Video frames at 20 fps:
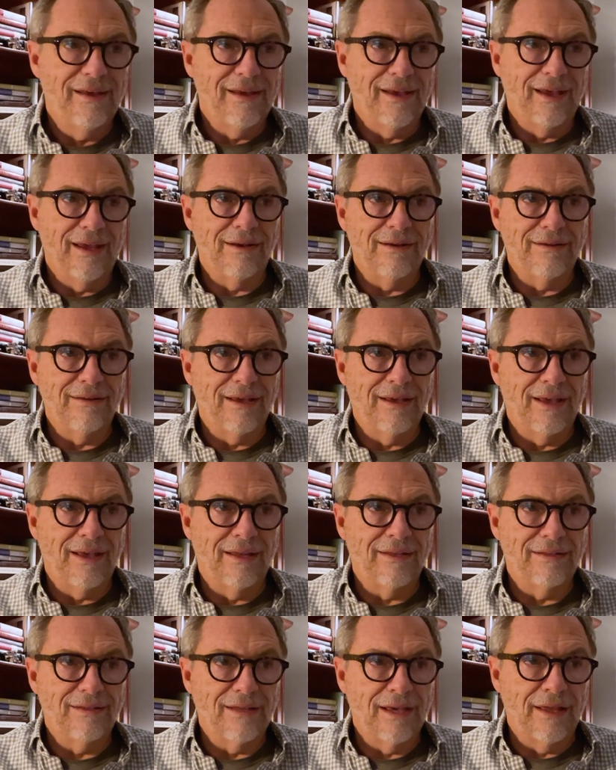and
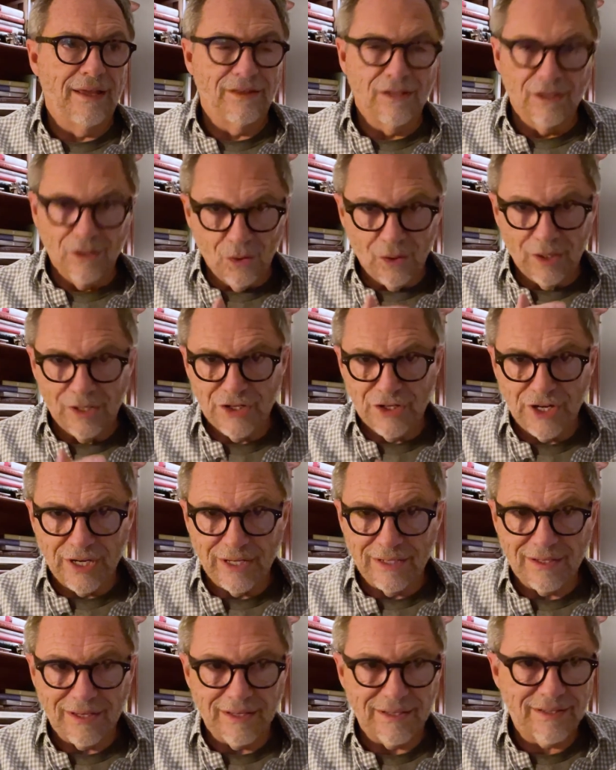the Lord
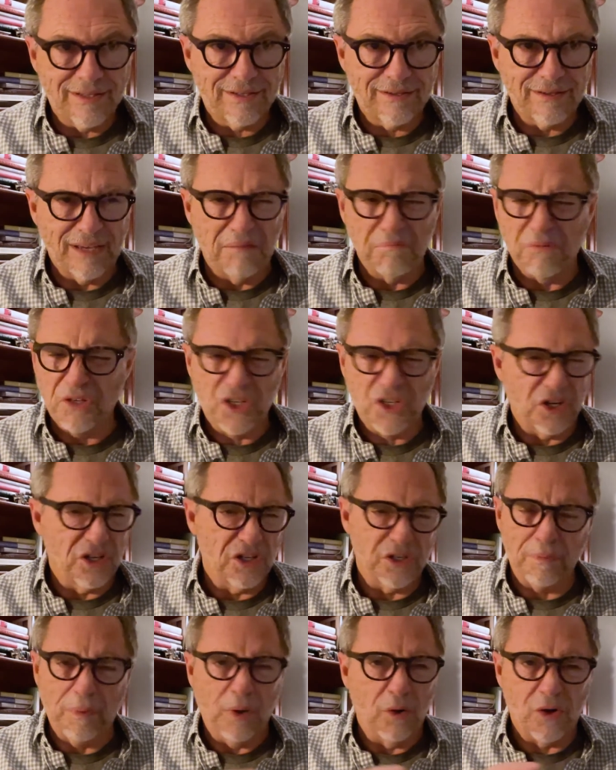Jesus, I'm sure,
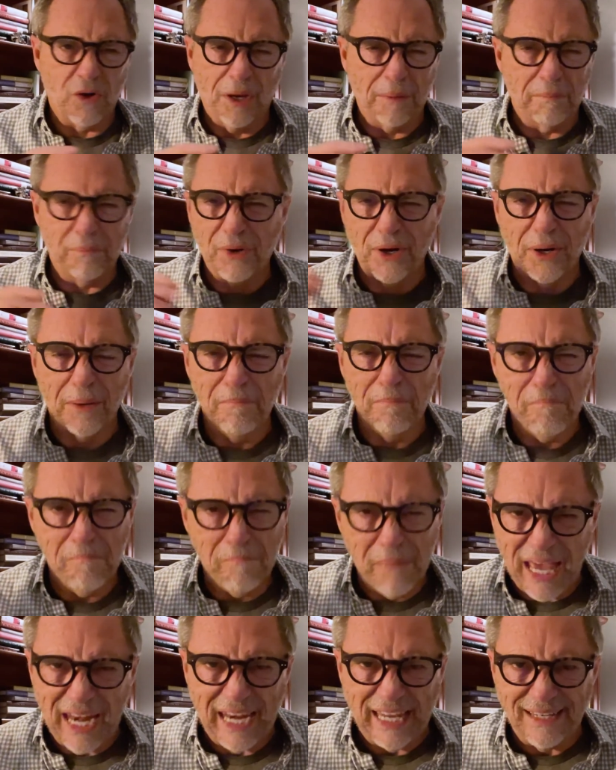spoke on prayer
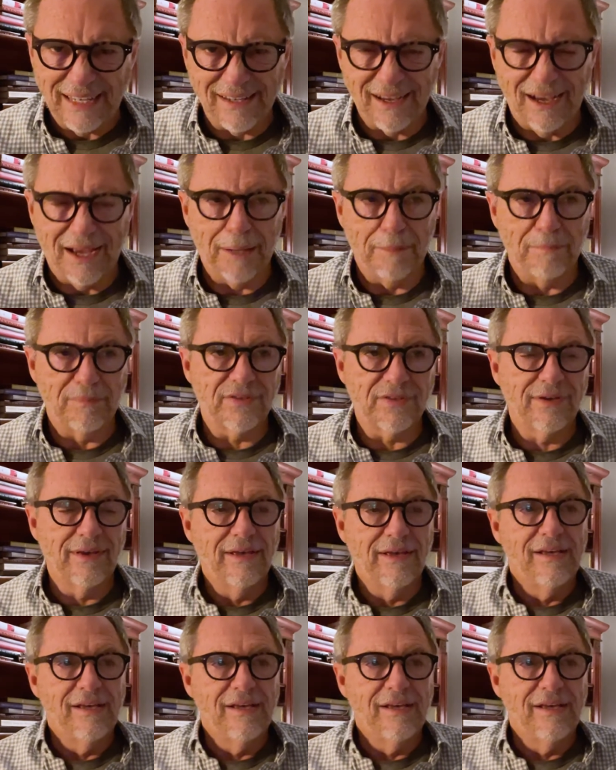many times.